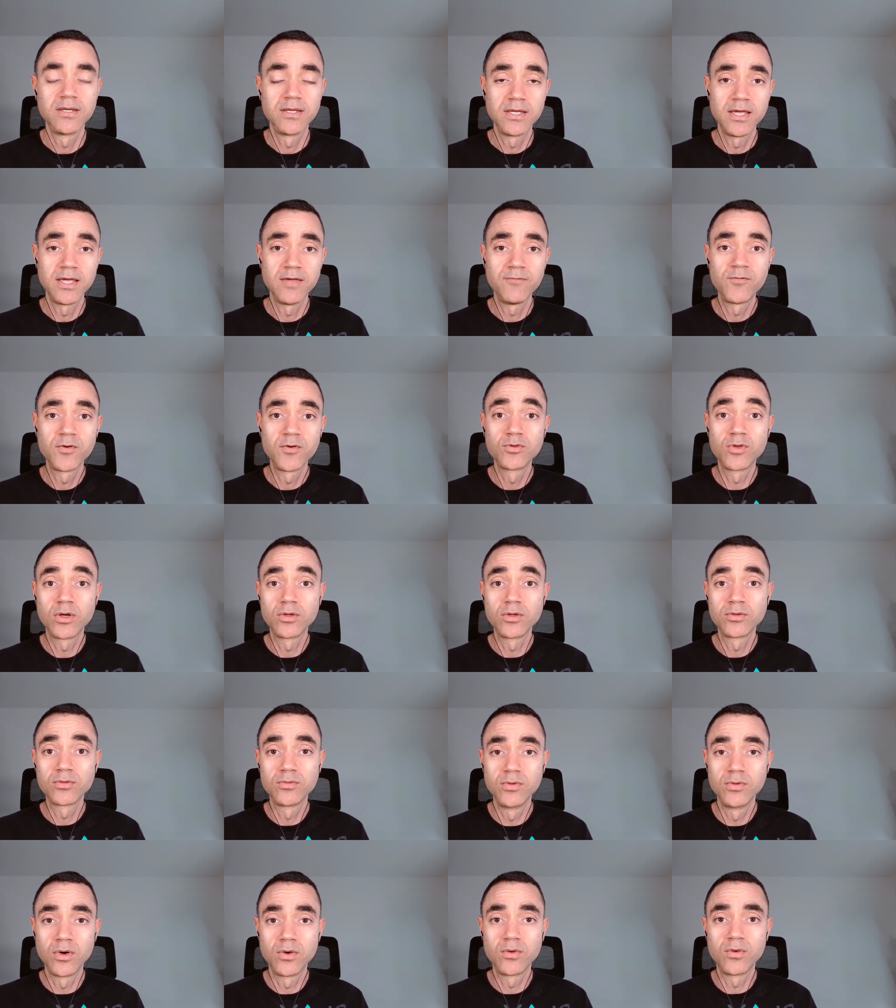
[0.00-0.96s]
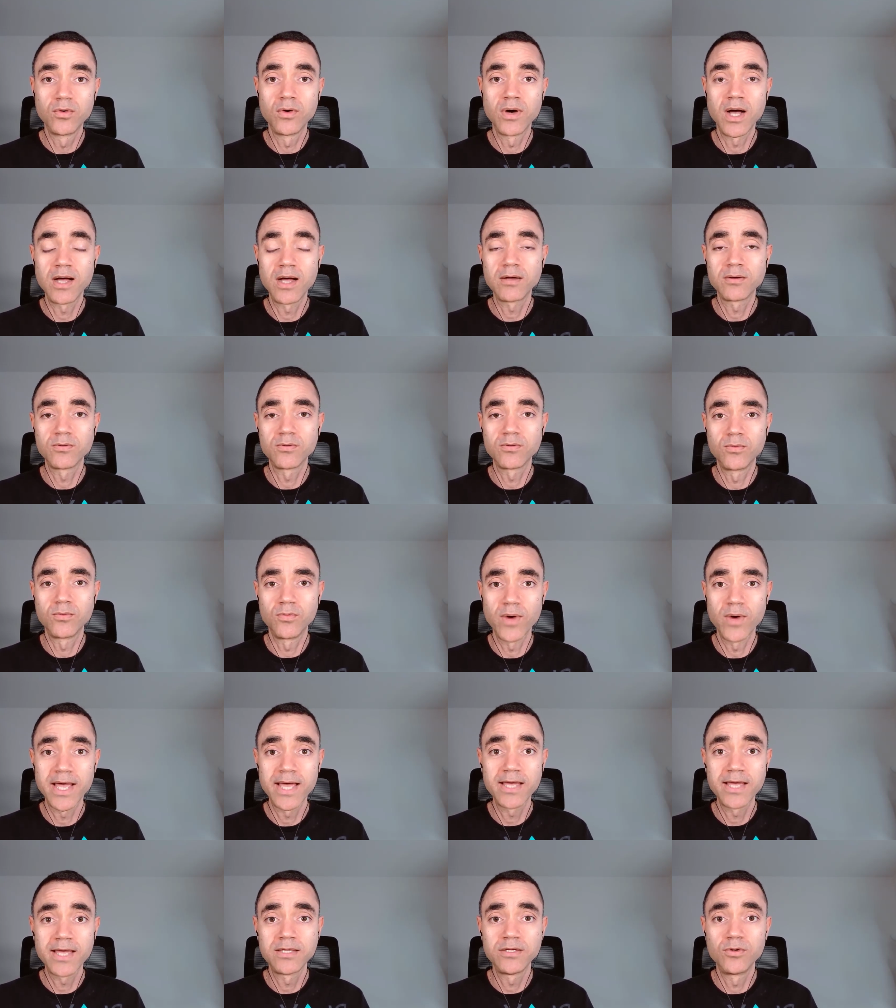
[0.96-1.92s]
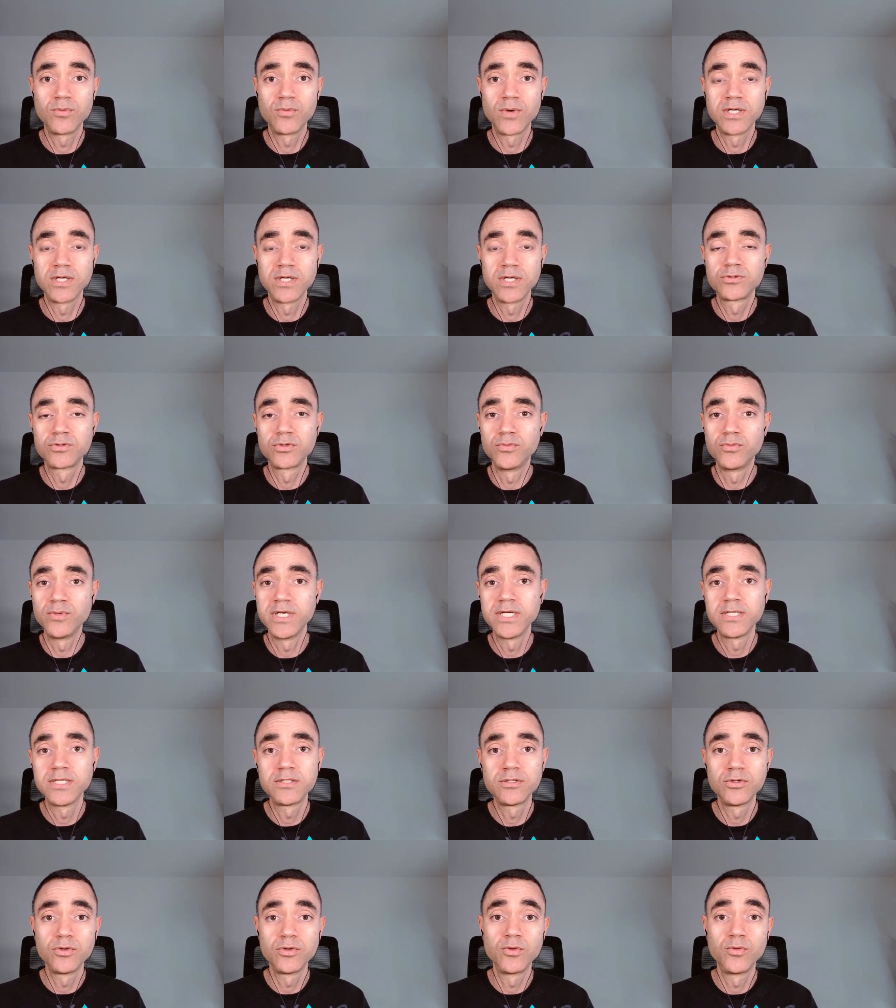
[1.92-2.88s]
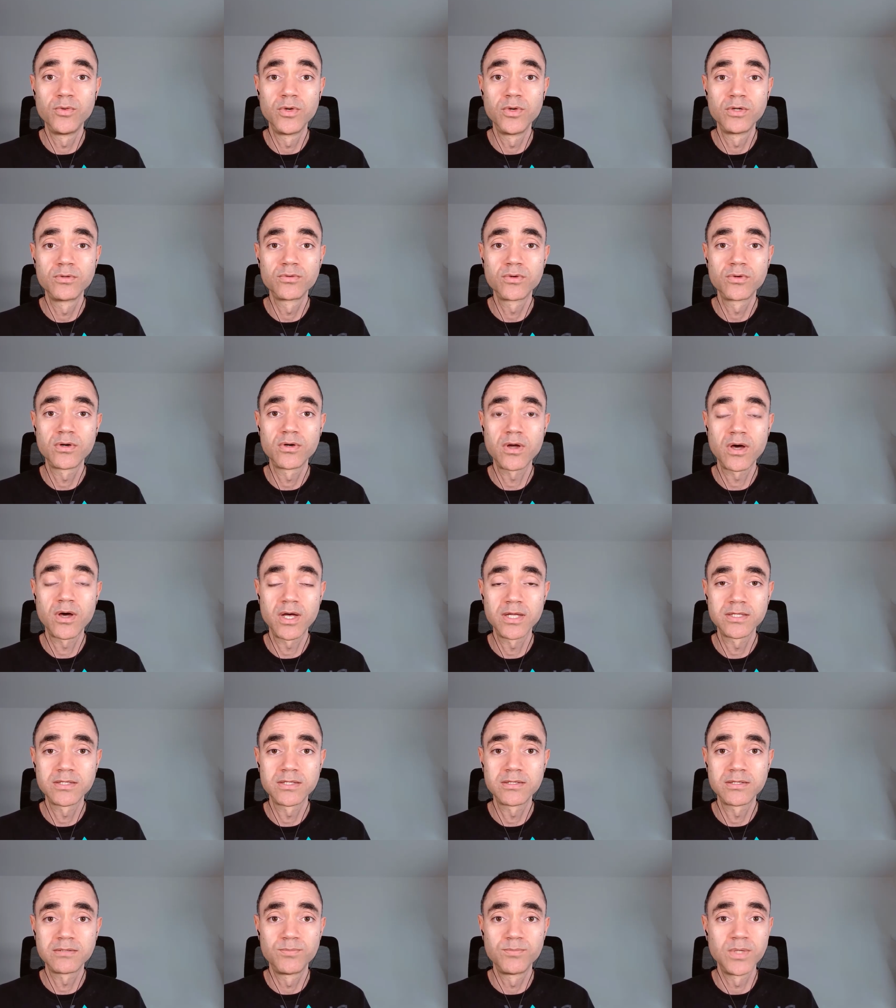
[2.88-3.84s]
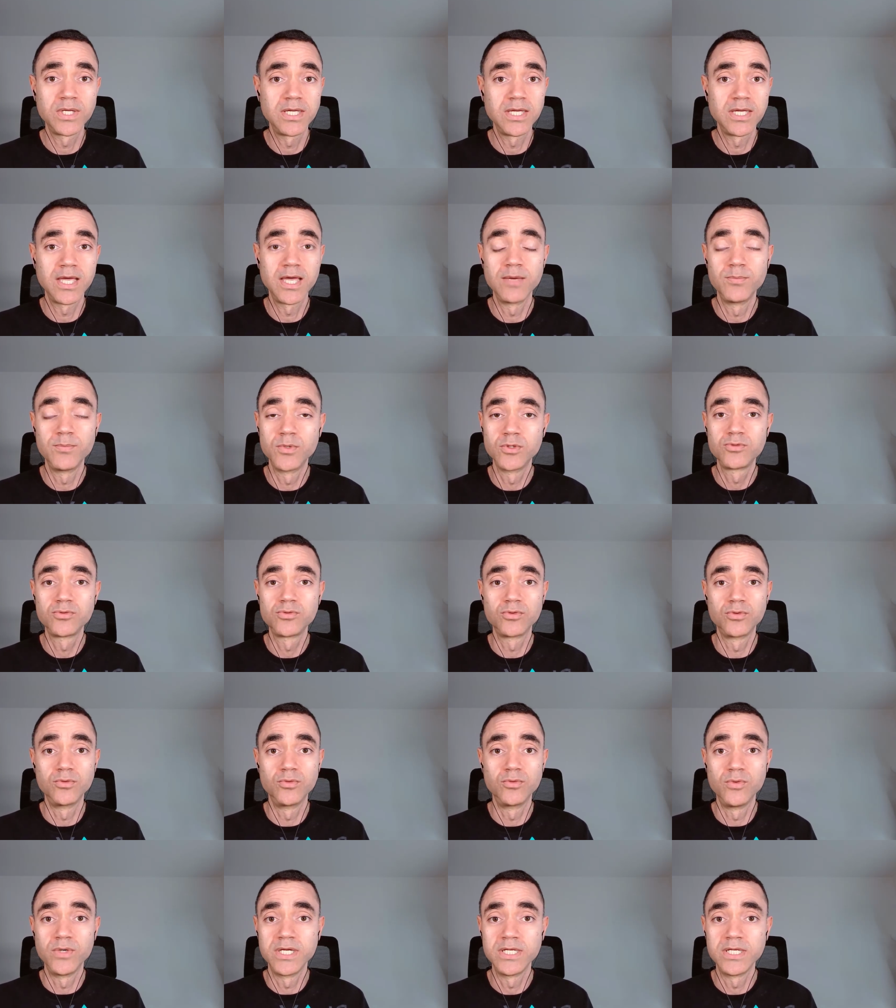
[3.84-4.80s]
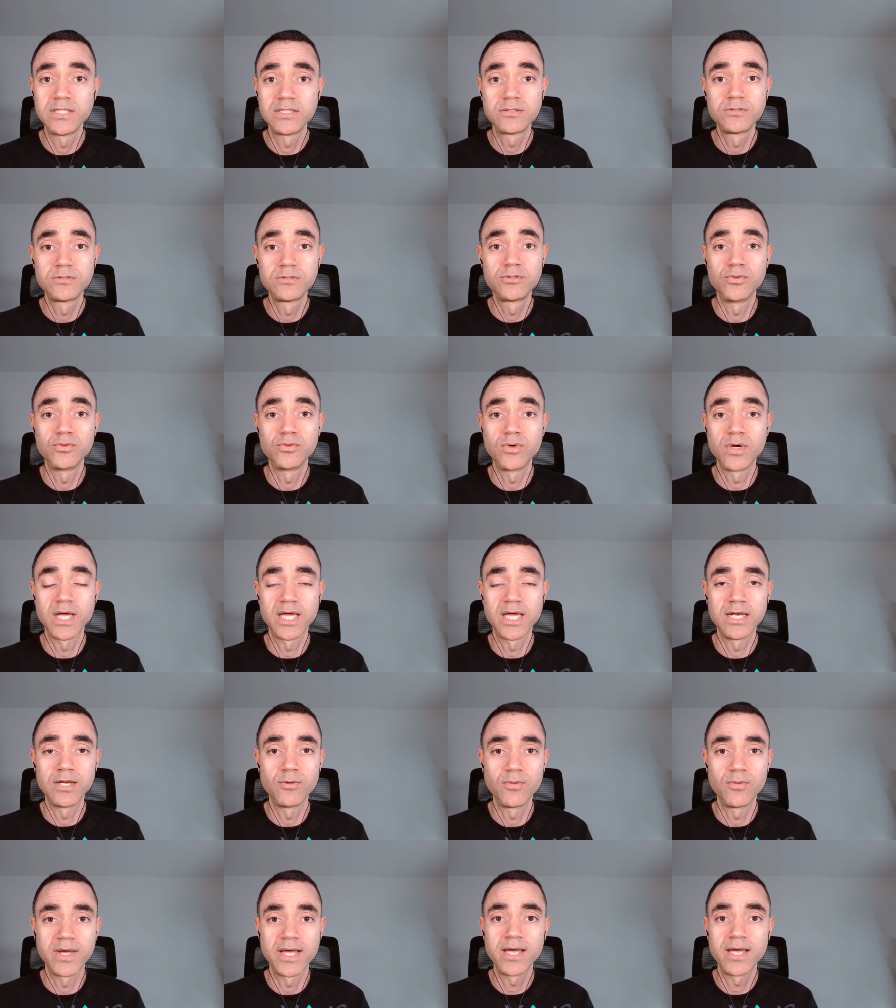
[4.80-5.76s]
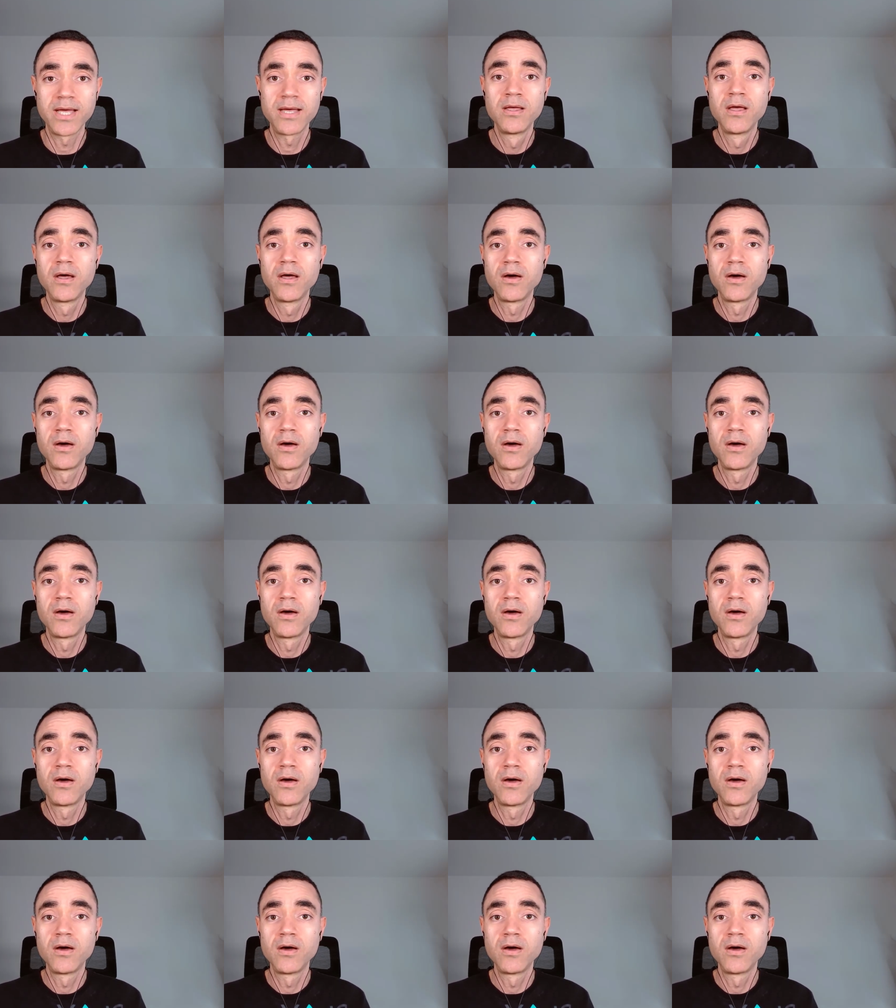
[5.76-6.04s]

If you don't know how, where you want to reach, you will not be able to reach to anywhere.